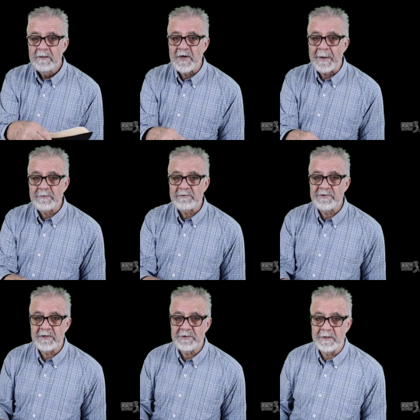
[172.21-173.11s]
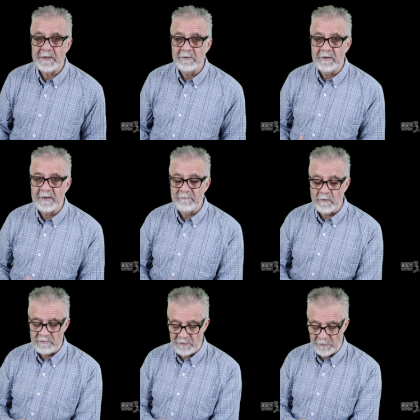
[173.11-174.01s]
chapter 16, look at
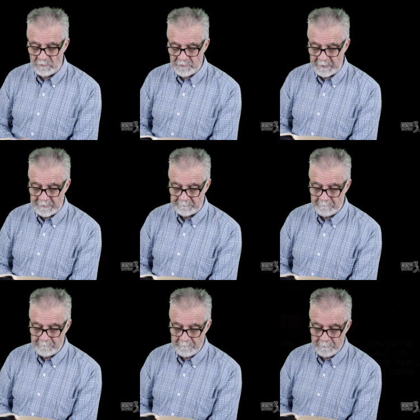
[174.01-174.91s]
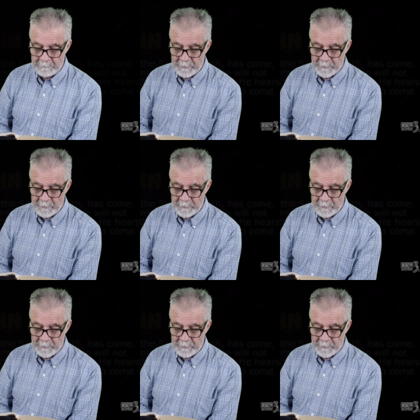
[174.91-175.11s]
verse 13.